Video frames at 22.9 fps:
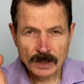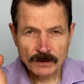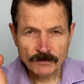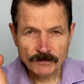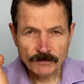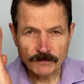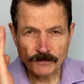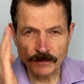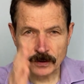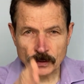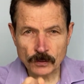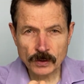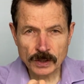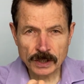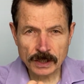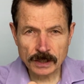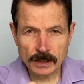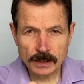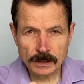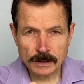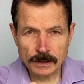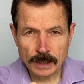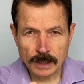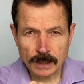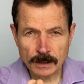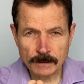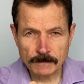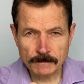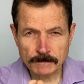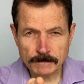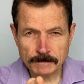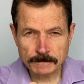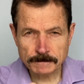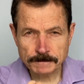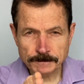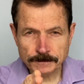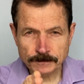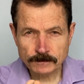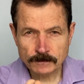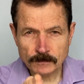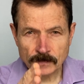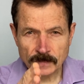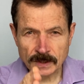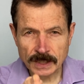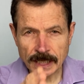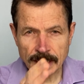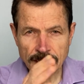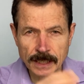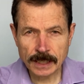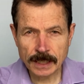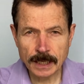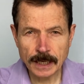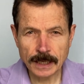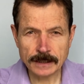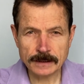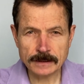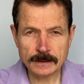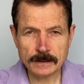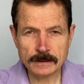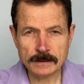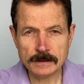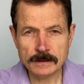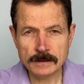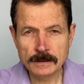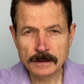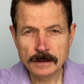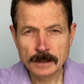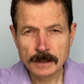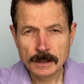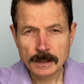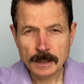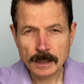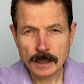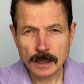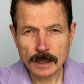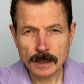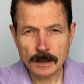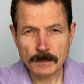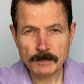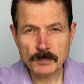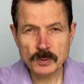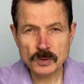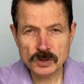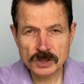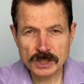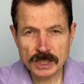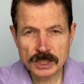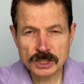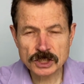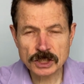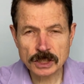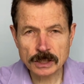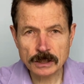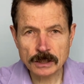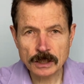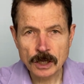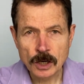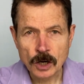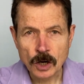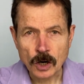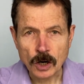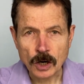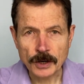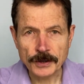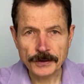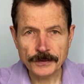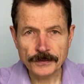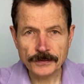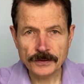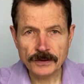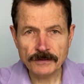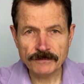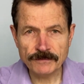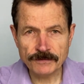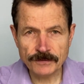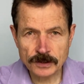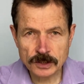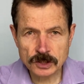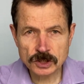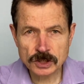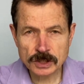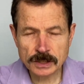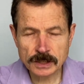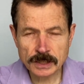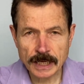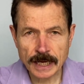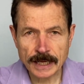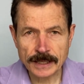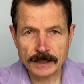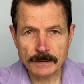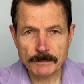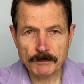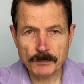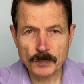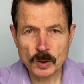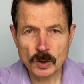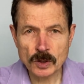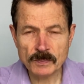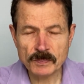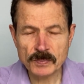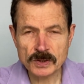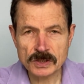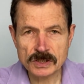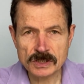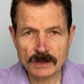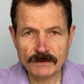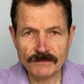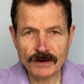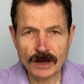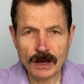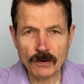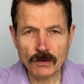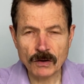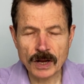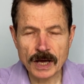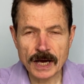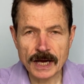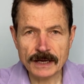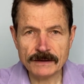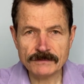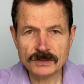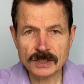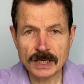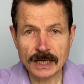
very dedicated position on the vision and the purpose of our lives.